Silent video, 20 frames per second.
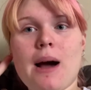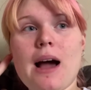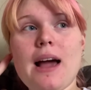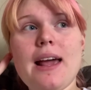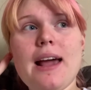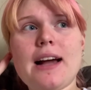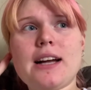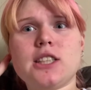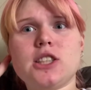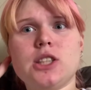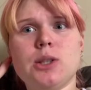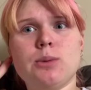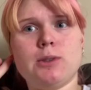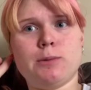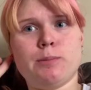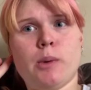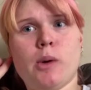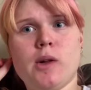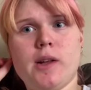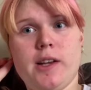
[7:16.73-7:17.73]
I actually was
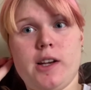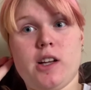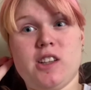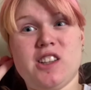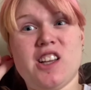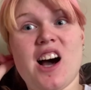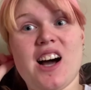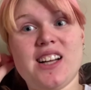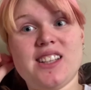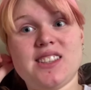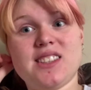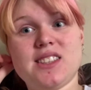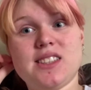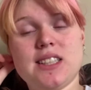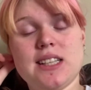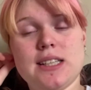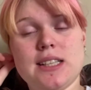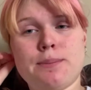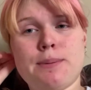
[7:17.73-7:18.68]
bullied a lot since